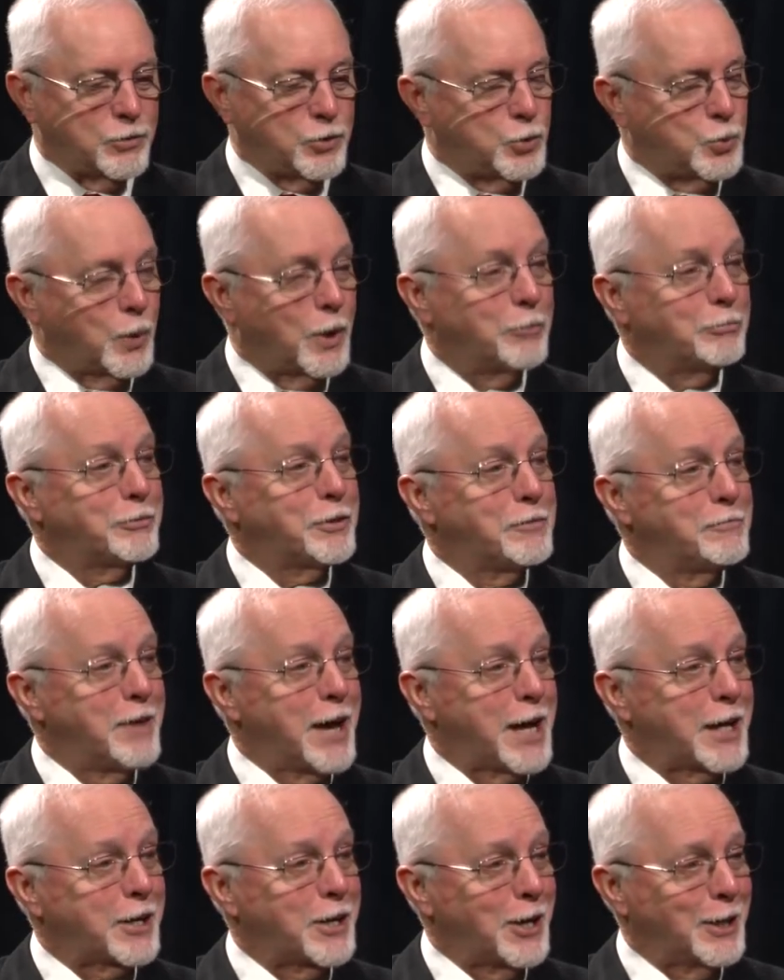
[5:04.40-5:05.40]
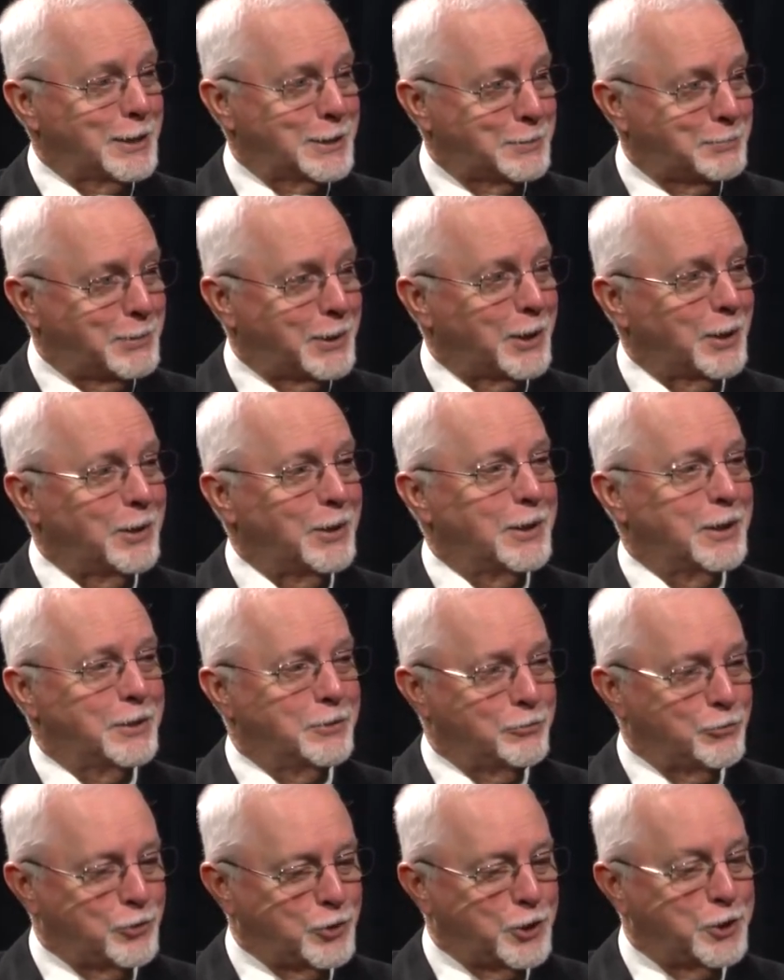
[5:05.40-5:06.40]
12th Back Hospital
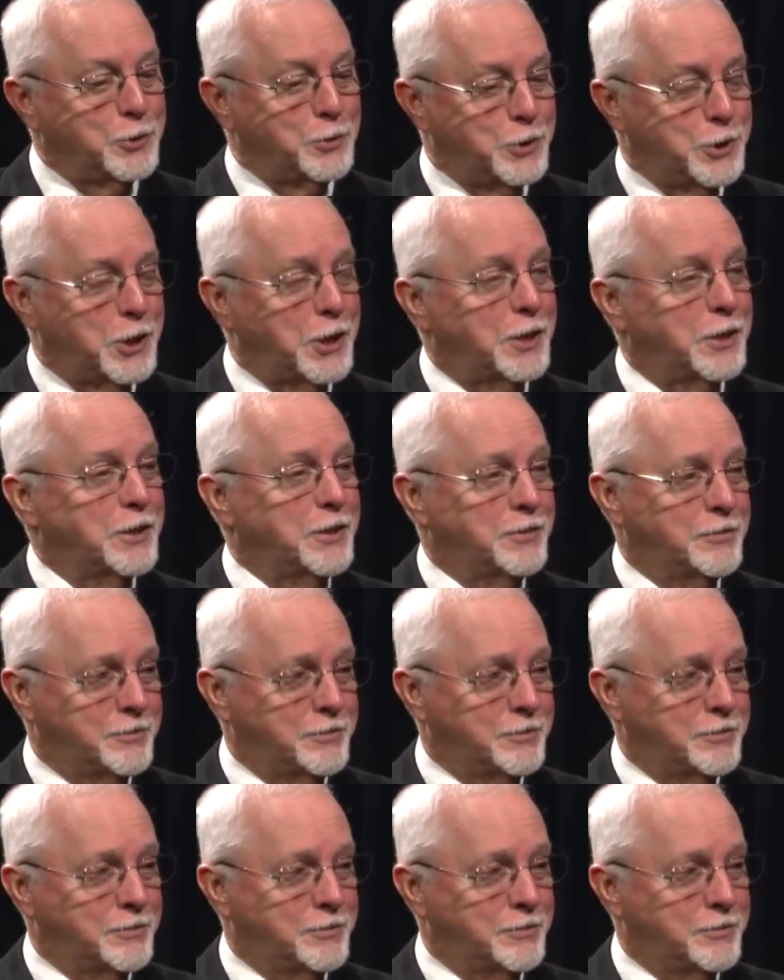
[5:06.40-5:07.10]
in Coochie.